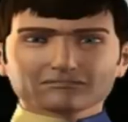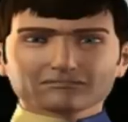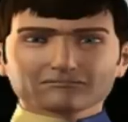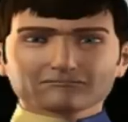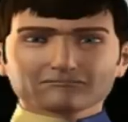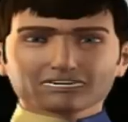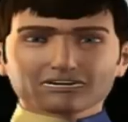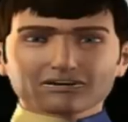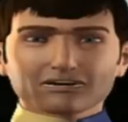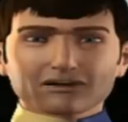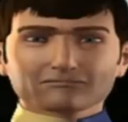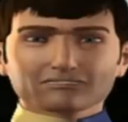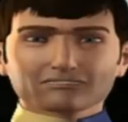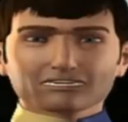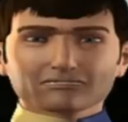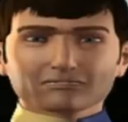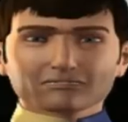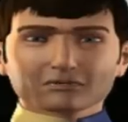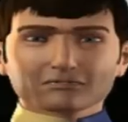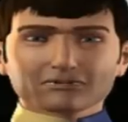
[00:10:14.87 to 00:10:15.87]
My
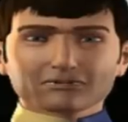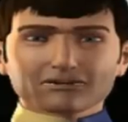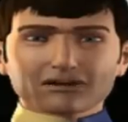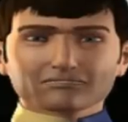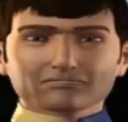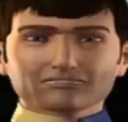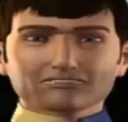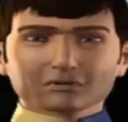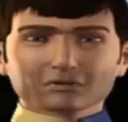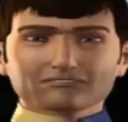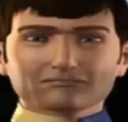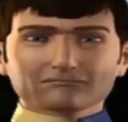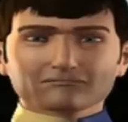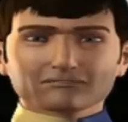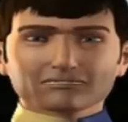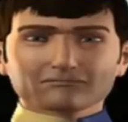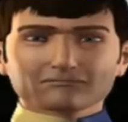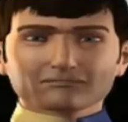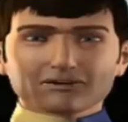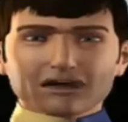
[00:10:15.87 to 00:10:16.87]
competitors and the
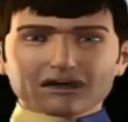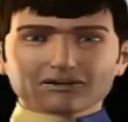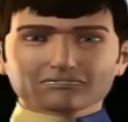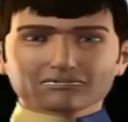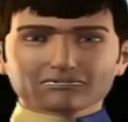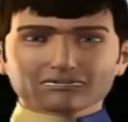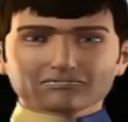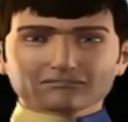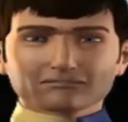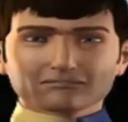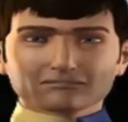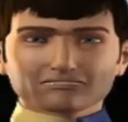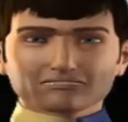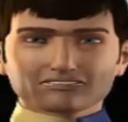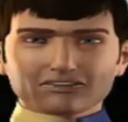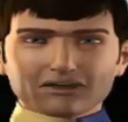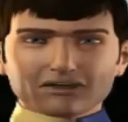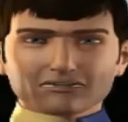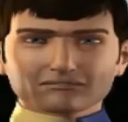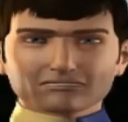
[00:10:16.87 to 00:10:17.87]
governments behind them,
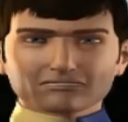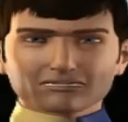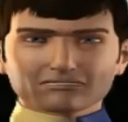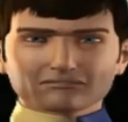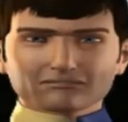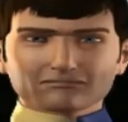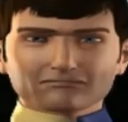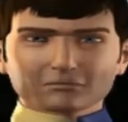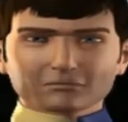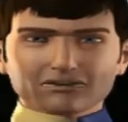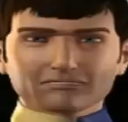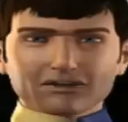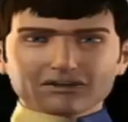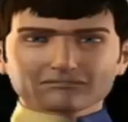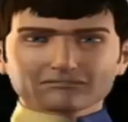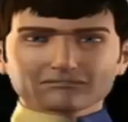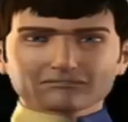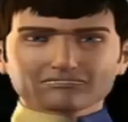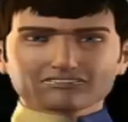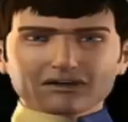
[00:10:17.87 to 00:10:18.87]
they are as desperate
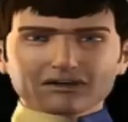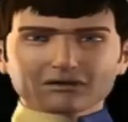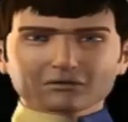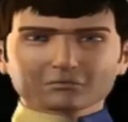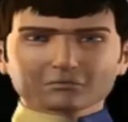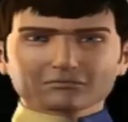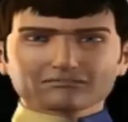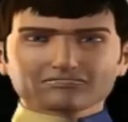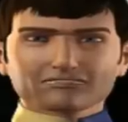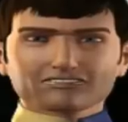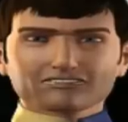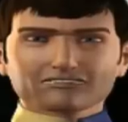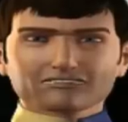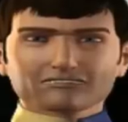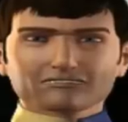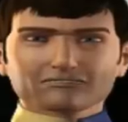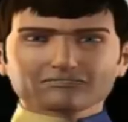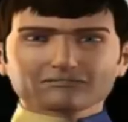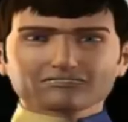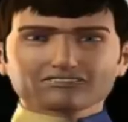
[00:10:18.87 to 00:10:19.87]
as they are
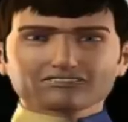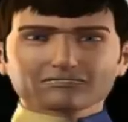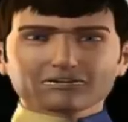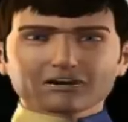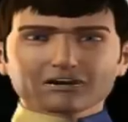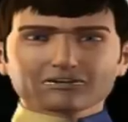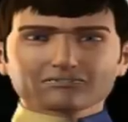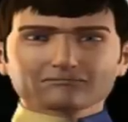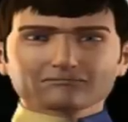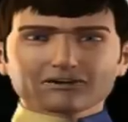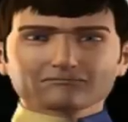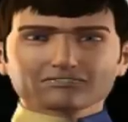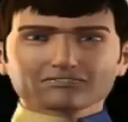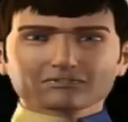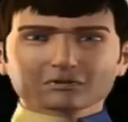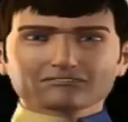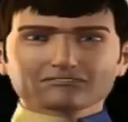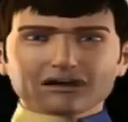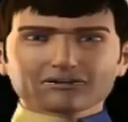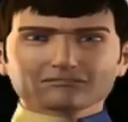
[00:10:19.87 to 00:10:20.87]
ruthless. They are
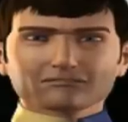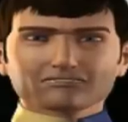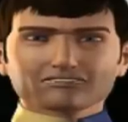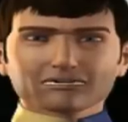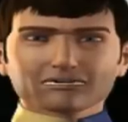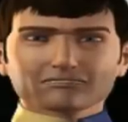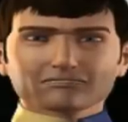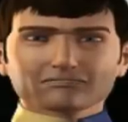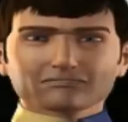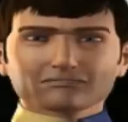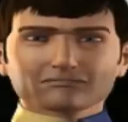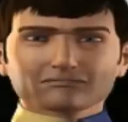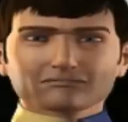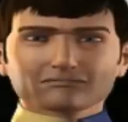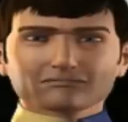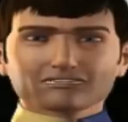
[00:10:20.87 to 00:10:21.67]
capable of anything.